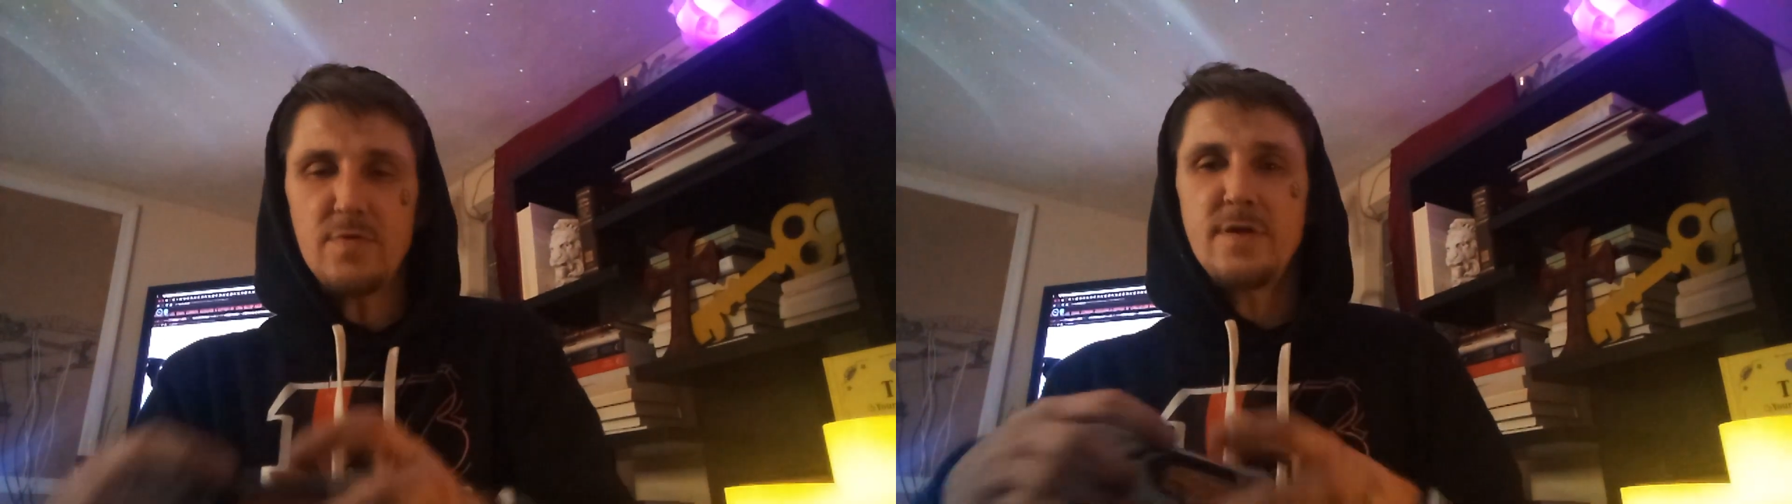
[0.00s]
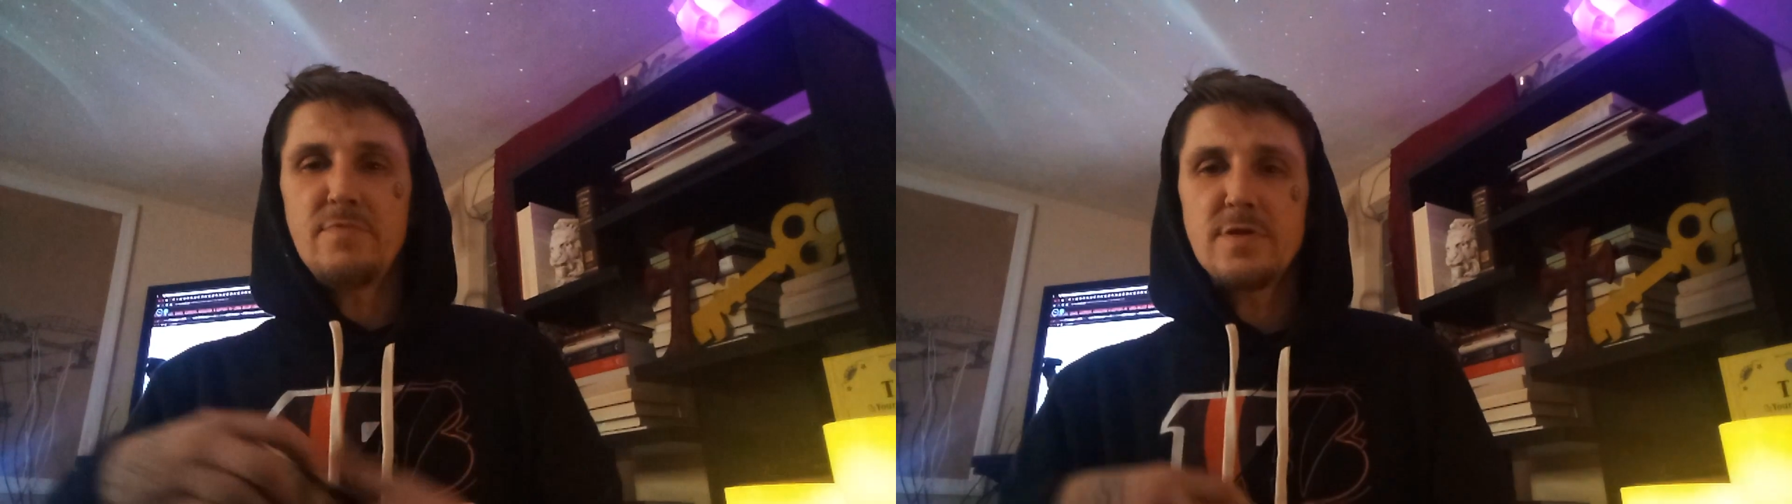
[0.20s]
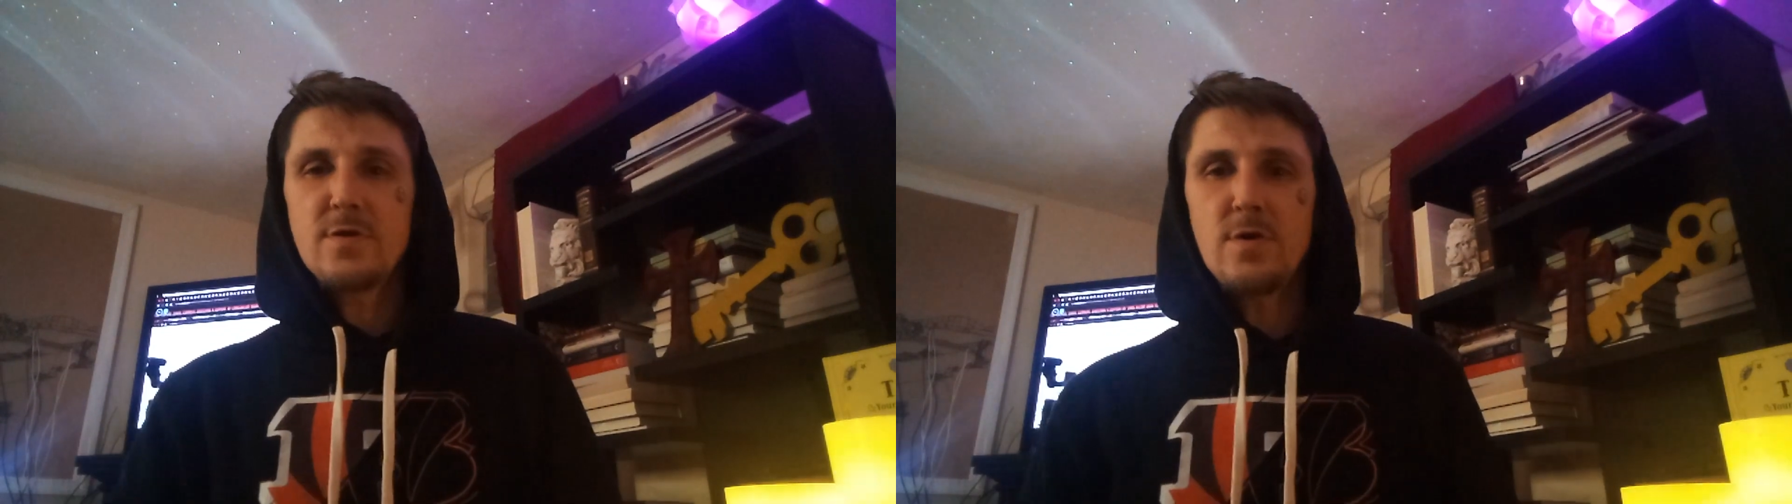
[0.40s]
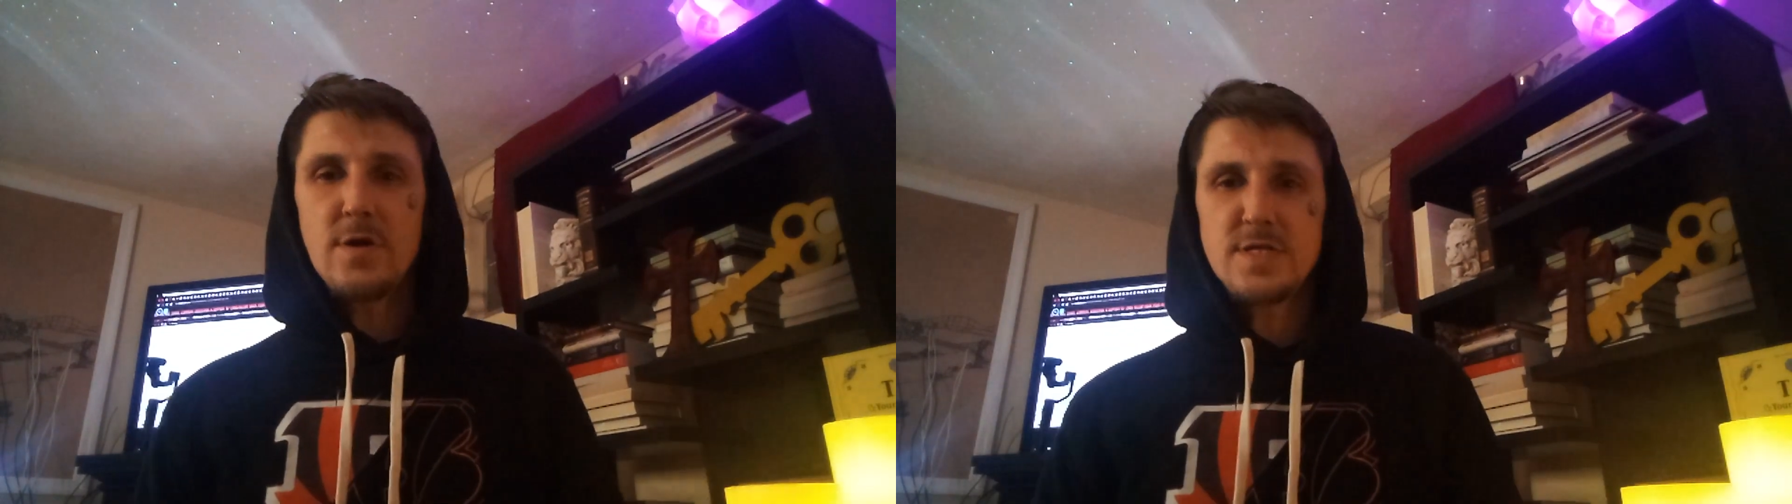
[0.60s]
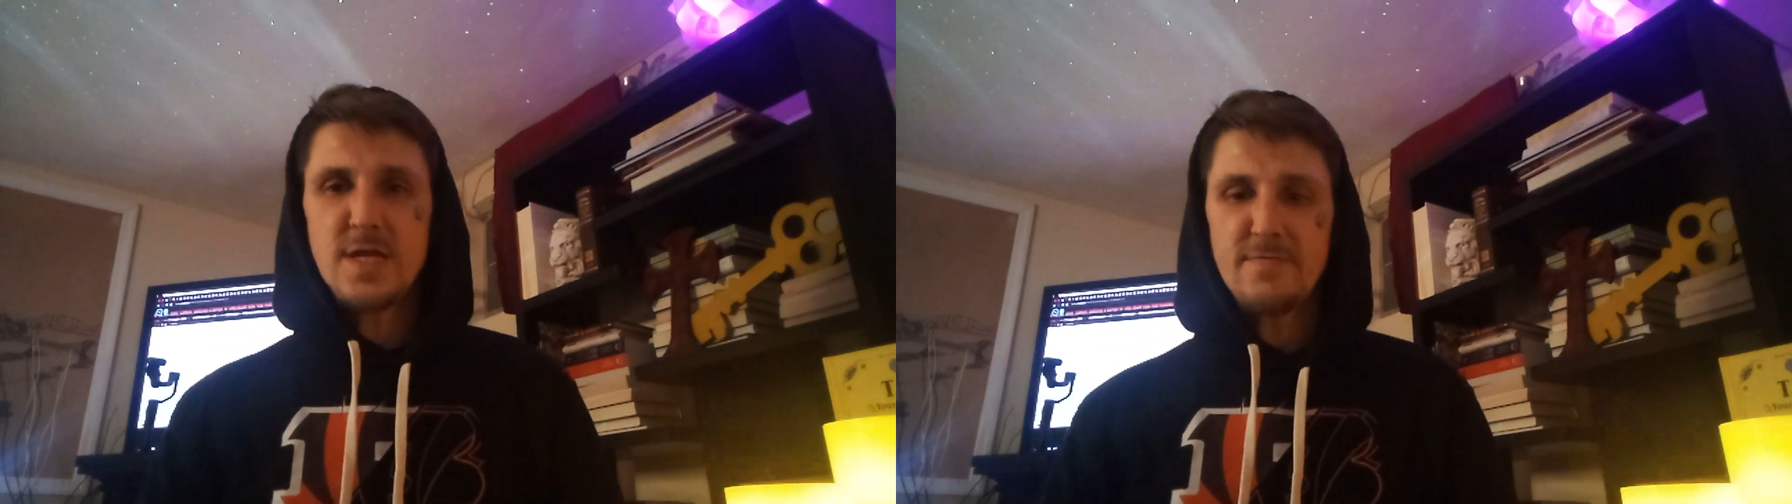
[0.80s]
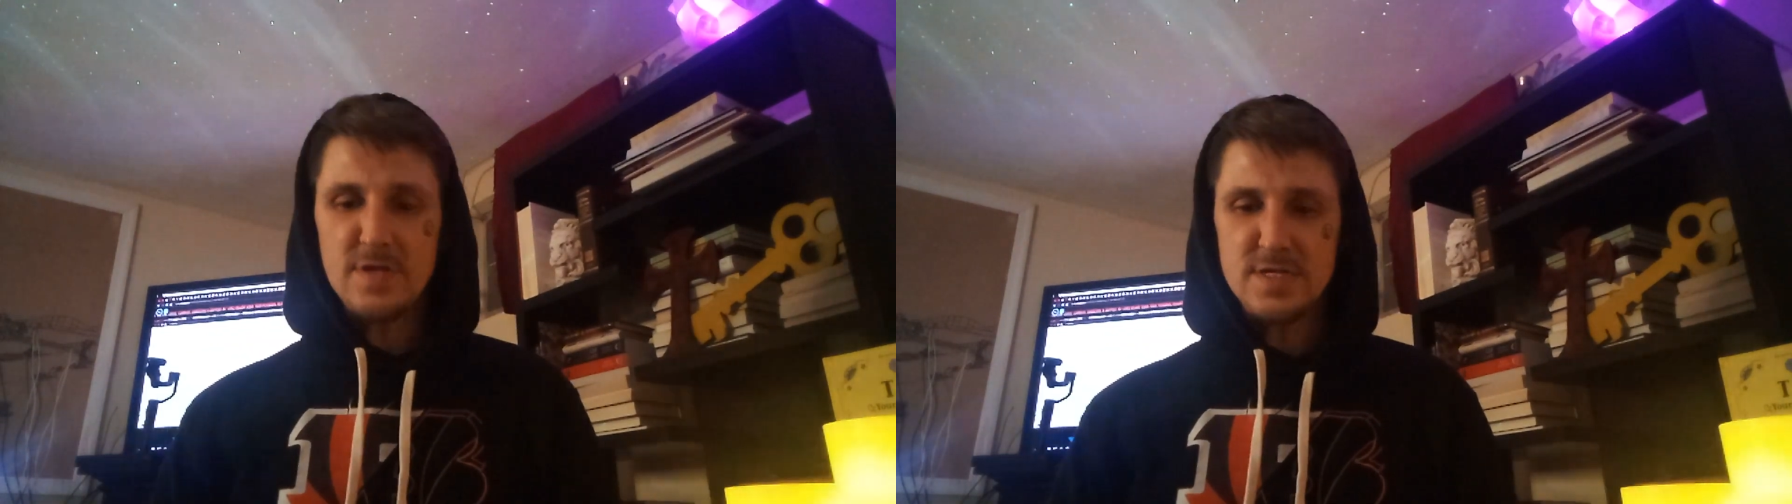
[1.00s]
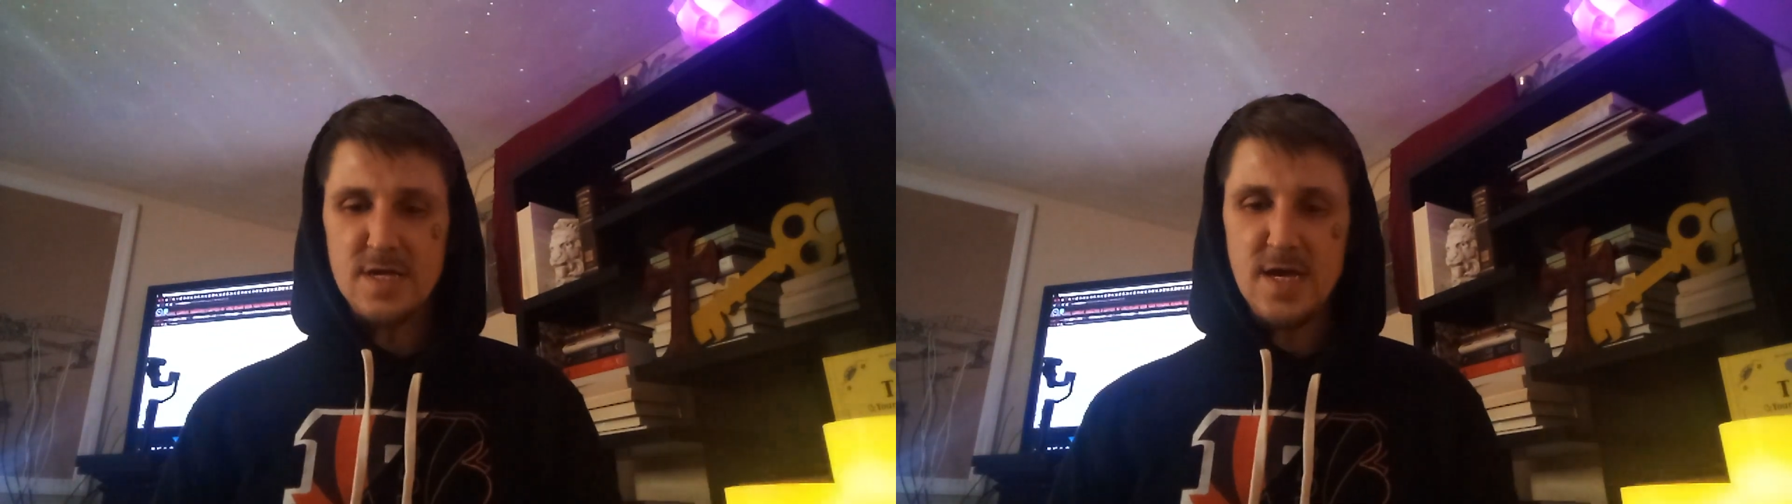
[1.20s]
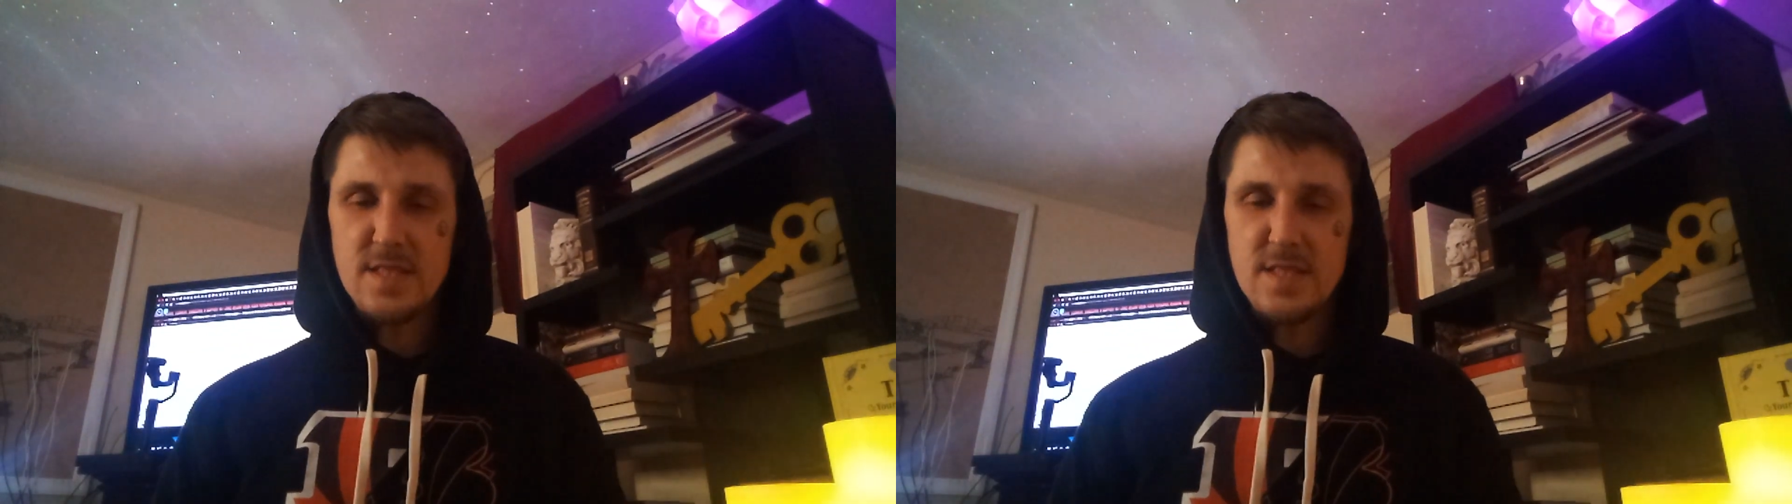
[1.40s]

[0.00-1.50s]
whatever the cards have to say,